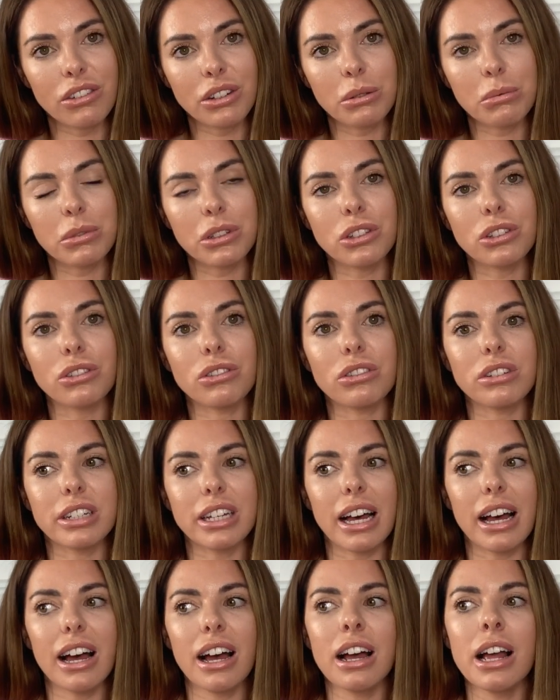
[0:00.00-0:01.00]
which you could
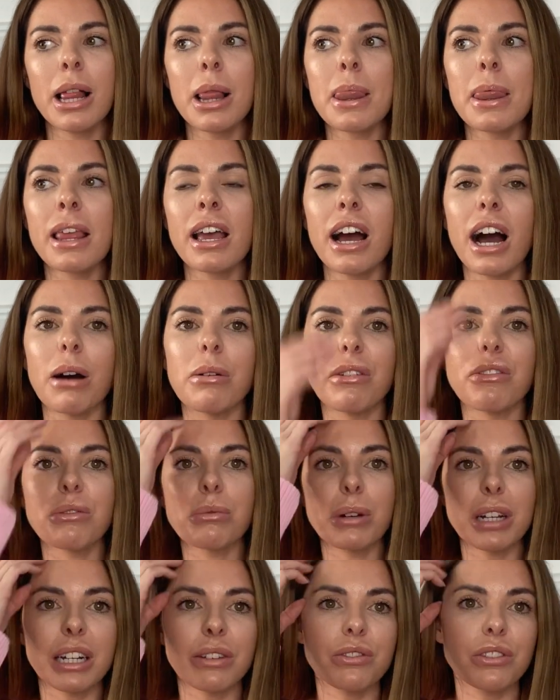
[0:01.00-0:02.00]
get. However,
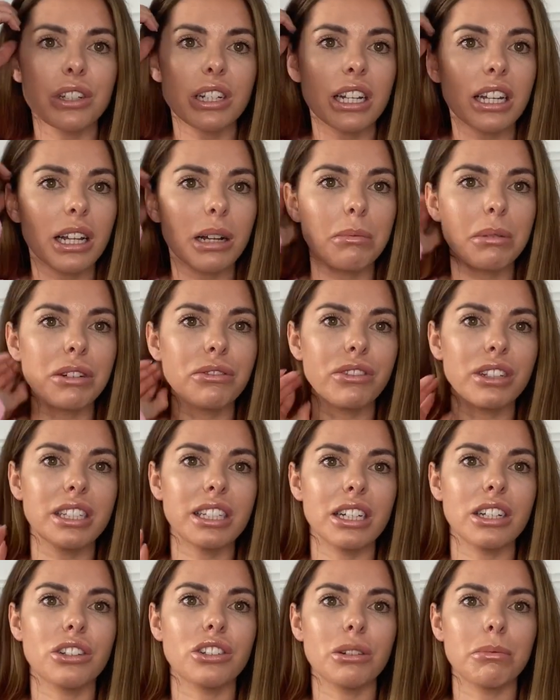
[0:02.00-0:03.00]
when I've done a little bit of
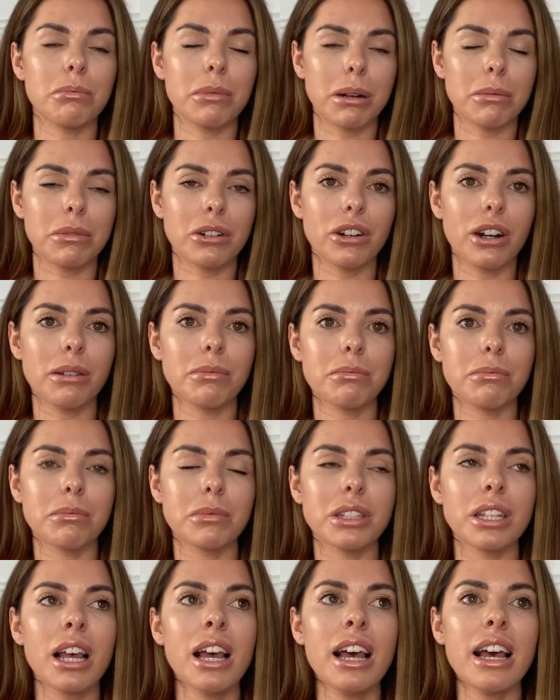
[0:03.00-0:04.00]
research on mammograms,
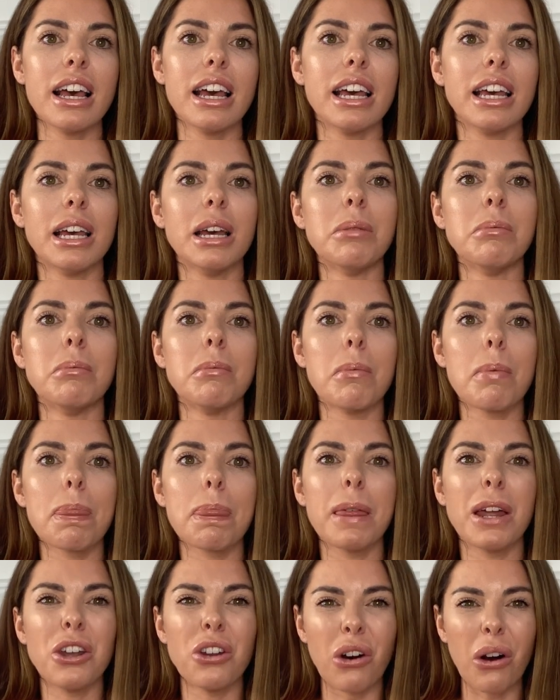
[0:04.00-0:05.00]

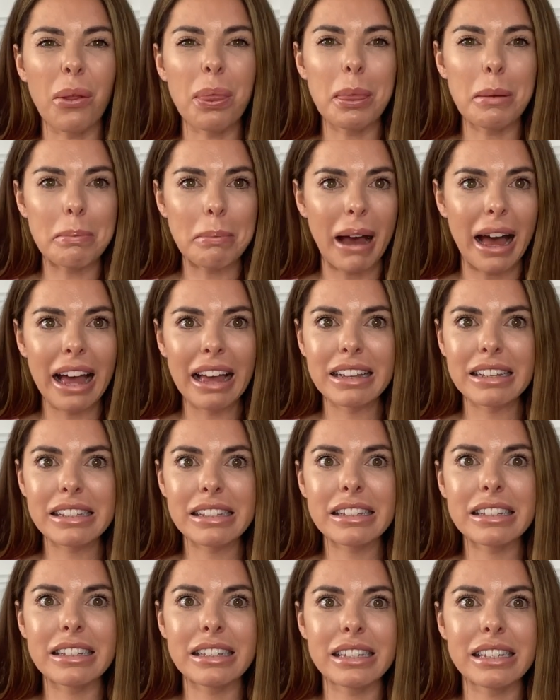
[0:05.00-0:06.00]
they're not the
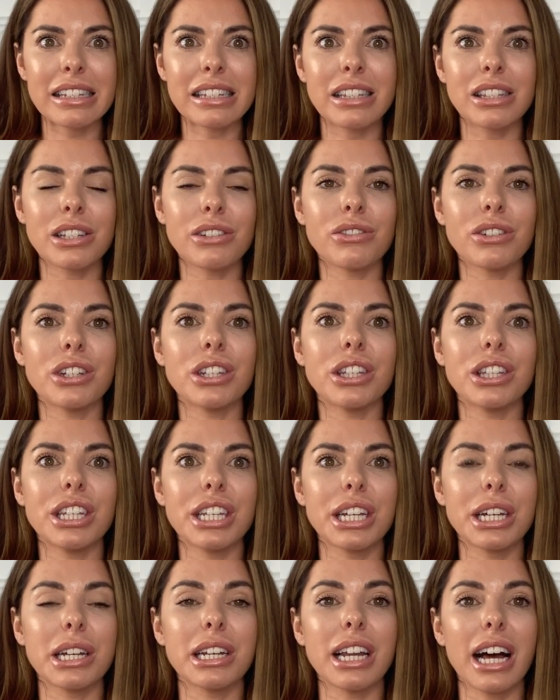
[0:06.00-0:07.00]
best, considering they
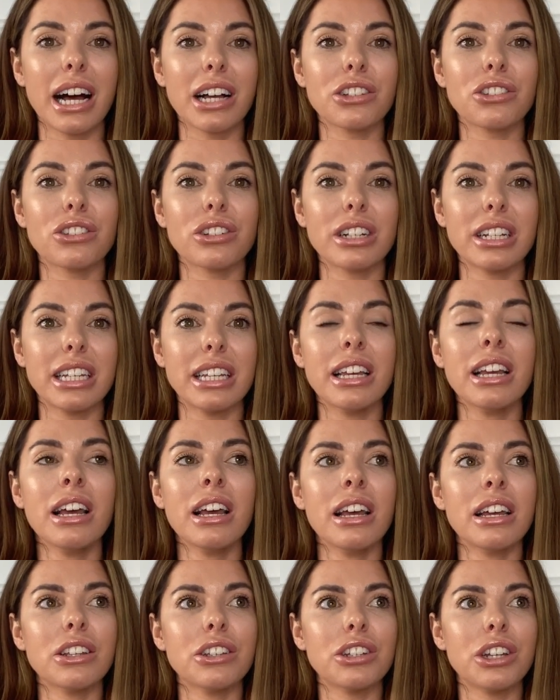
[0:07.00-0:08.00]
can actually,
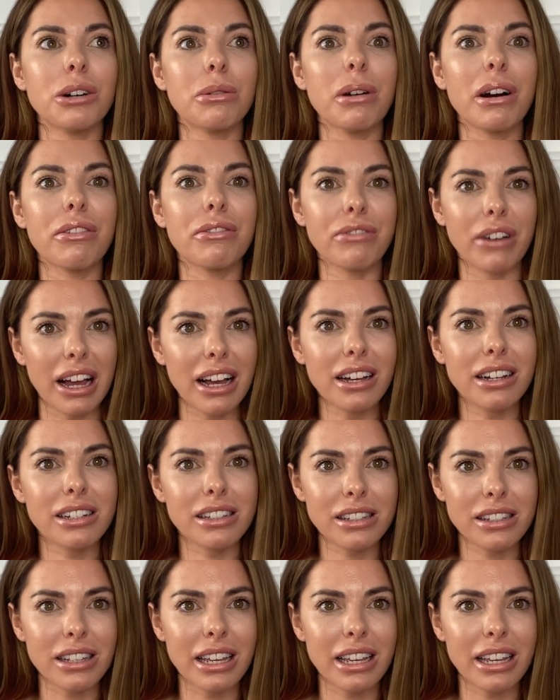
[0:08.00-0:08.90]
affect